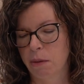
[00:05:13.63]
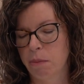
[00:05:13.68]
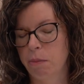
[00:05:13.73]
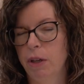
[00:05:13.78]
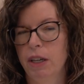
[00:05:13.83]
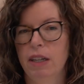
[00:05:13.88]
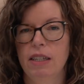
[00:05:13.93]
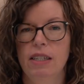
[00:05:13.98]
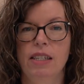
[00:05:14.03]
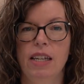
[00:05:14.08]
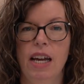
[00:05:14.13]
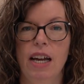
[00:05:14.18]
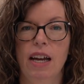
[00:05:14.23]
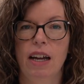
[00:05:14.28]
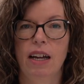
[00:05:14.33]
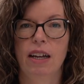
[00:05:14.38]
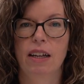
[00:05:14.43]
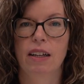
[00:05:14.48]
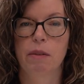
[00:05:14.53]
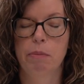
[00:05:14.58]
Pick
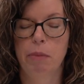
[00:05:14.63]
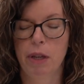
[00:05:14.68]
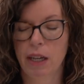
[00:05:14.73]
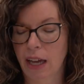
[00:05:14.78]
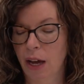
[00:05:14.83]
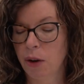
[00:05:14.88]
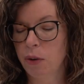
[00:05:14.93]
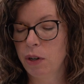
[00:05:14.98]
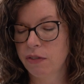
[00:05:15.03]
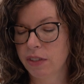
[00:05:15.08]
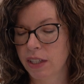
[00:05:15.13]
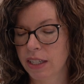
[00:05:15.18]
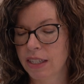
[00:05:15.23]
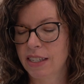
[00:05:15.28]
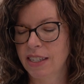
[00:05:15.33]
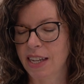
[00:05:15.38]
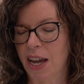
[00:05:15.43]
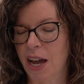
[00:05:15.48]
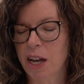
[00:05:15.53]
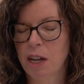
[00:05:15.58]
out of this
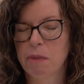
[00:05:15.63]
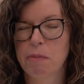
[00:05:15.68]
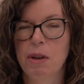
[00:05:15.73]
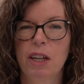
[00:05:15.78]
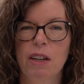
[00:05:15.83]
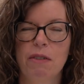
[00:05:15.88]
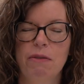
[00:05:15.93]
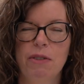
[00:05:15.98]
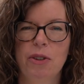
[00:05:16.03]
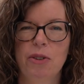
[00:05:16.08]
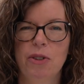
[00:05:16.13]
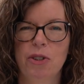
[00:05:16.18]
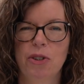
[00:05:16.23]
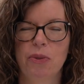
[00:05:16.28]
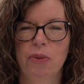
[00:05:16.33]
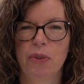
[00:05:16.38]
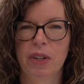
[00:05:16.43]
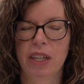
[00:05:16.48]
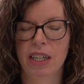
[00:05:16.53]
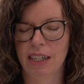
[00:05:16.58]
stack, pick a few to
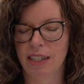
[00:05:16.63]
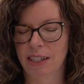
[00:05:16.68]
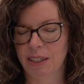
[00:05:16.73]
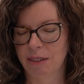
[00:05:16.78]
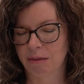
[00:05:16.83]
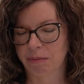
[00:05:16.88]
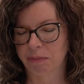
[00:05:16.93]
read.